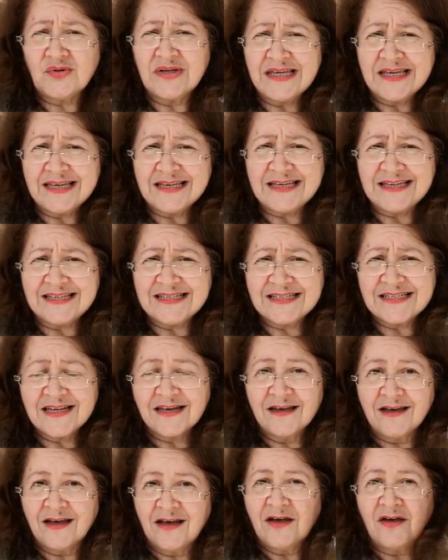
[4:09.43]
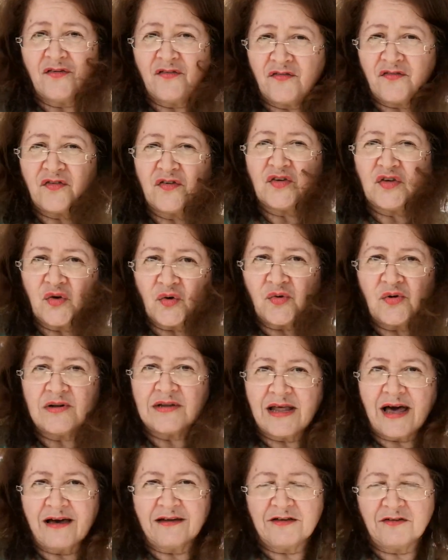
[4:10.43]
need for your
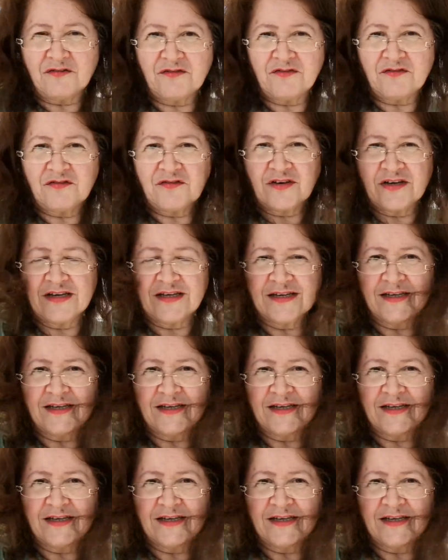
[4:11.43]
life,